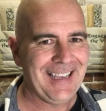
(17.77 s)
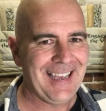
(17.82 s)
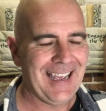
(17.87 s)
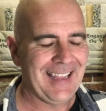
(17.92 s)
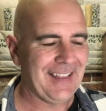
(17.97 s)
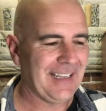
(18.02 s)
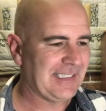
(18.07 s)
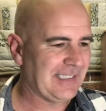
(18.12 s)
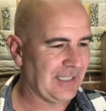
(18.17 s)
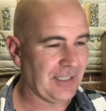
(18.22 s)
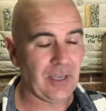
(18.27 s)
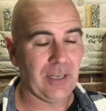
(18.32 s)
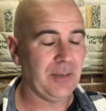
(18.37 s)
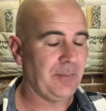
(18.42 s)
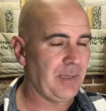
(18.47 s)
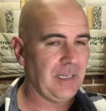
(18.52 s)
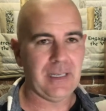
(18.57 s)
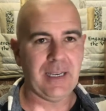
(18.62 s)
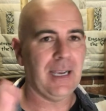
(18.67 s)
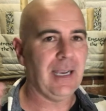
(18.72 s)
And that's the kind
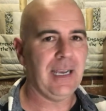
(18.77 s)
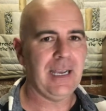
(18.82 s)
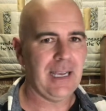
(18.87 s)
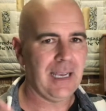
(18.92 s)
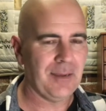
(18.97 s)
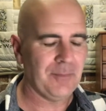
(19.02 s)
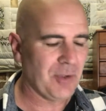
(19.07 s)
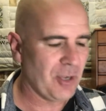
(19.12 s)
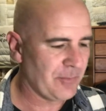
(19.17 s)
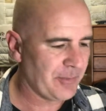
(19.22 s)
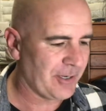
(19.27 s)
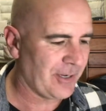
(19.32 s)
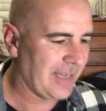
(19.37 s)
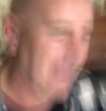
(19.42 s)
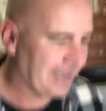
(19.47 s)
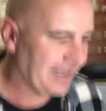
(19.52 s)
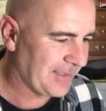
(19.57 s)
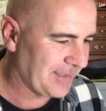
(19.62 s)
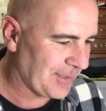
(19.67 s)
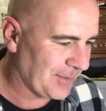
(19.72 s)
of big aha moment I
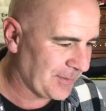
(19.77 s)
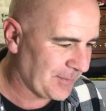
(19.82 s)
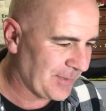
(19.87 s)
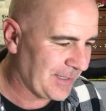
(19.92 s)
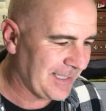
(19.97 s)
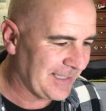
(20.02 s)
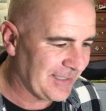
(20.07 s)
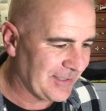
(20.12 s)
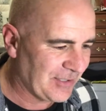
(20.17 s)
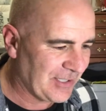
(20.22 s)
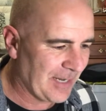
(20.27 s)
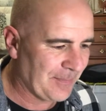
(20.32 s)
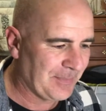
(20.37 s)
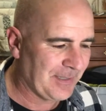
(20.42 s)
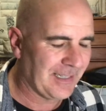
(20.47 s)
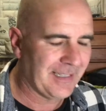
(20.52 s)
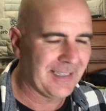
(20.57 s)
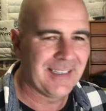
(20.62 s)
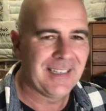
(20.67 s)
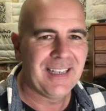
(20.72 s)
had as I was reading this
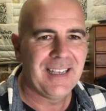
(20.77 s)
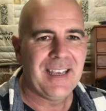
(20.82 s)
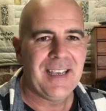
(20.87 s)
chapter.